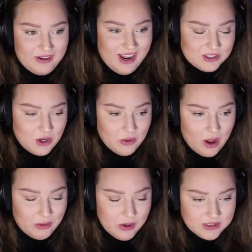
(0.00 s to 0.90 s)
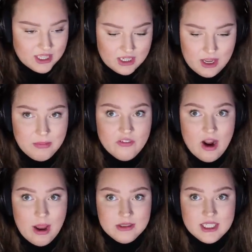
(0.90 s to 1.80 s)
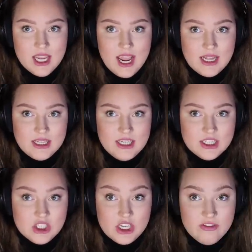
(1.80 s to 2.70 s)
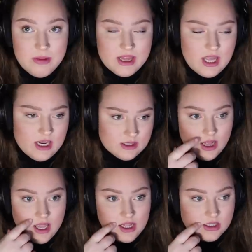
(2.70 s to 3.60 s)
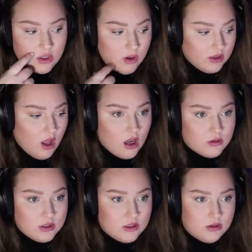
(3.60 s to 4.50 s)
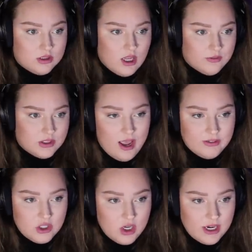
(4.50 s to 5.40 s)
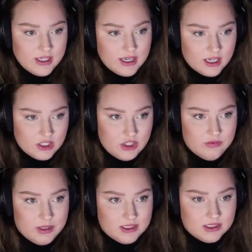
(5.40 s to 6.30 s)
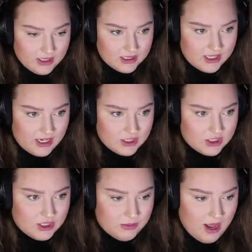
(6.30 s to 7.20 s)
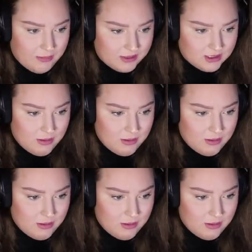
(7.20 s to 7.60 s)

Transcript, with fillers: okay, so uh, what was I looking at before? I was looking at the achievement thing. It like, lets you unlock really cool stuffs. I have to try and like get achievements. Okay, let's say, let's see what happens.